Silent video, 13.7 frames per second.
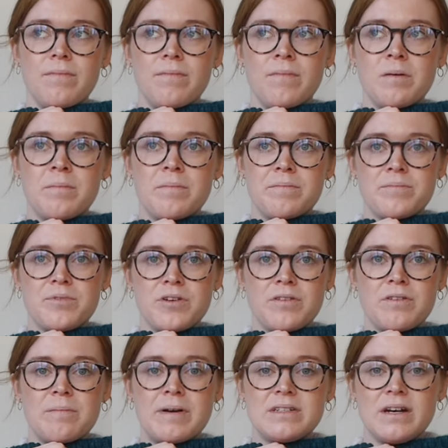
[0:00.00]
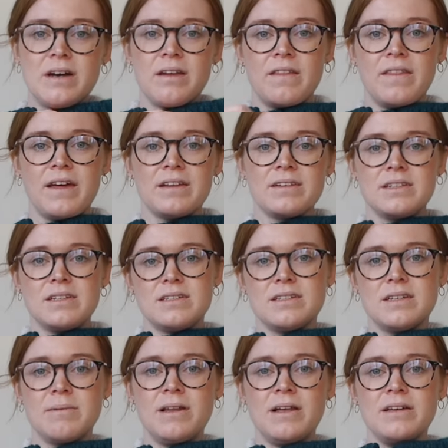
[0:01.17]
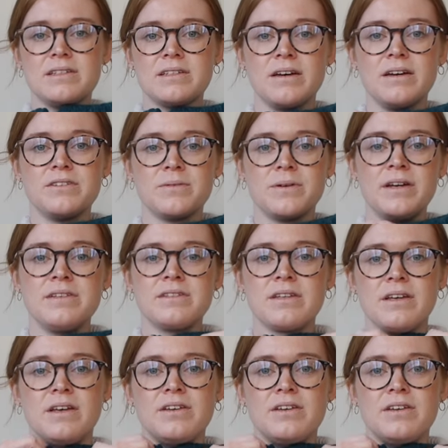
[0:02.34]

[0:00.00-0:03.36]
my dad aren't that dissimilar size-wise,